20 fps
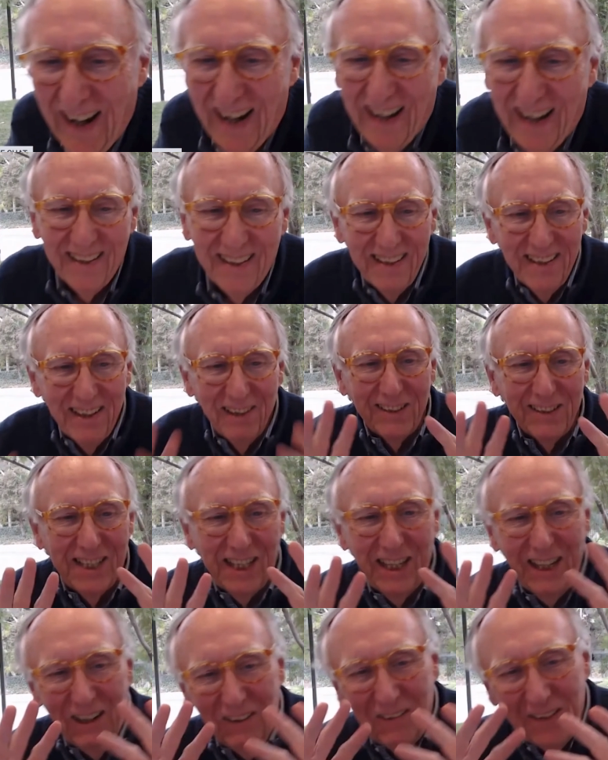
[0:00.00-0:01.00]
And then
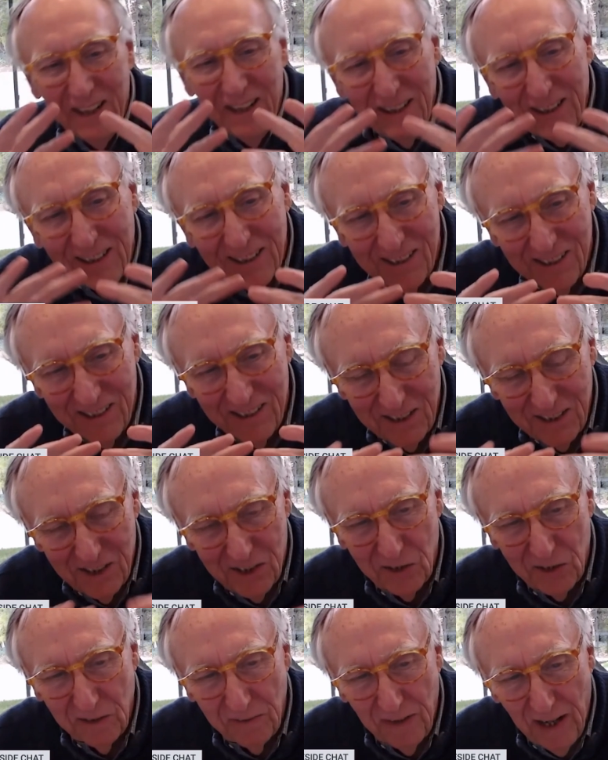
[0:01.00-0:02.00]
there's the
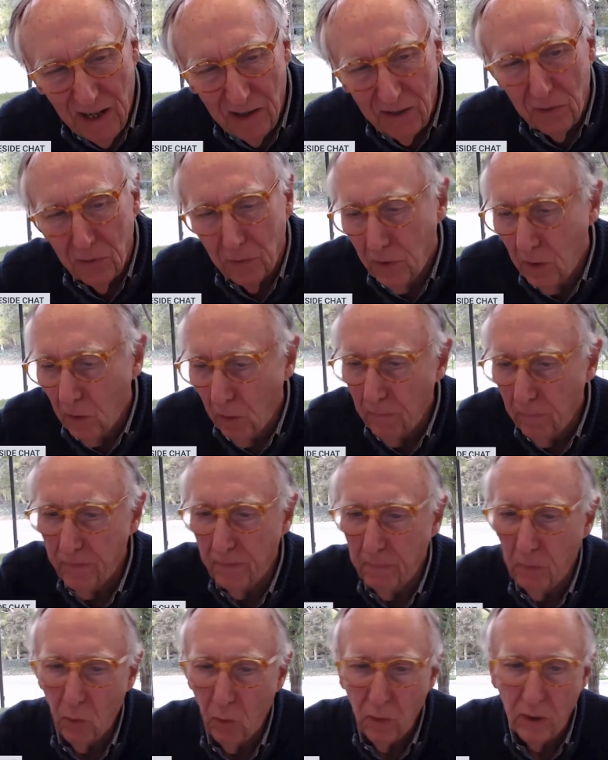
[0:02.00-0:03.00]
issue of how you go
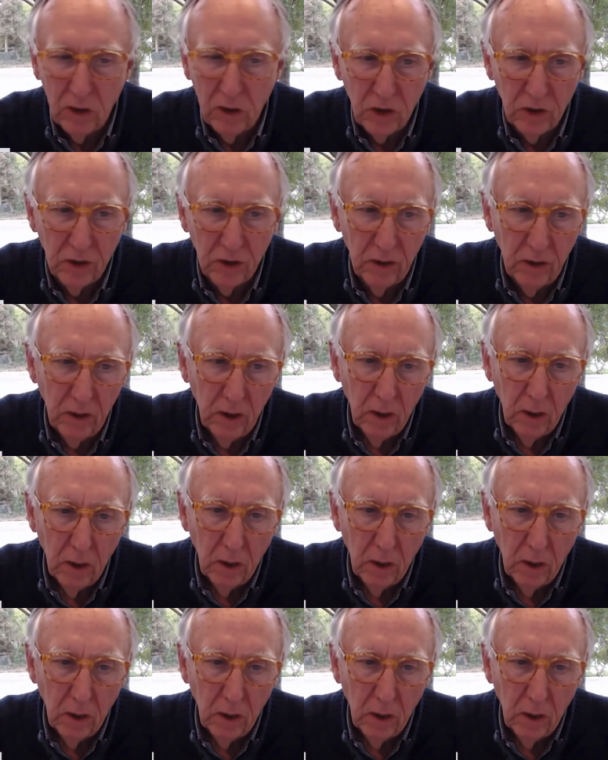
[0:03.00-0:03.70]
from origin,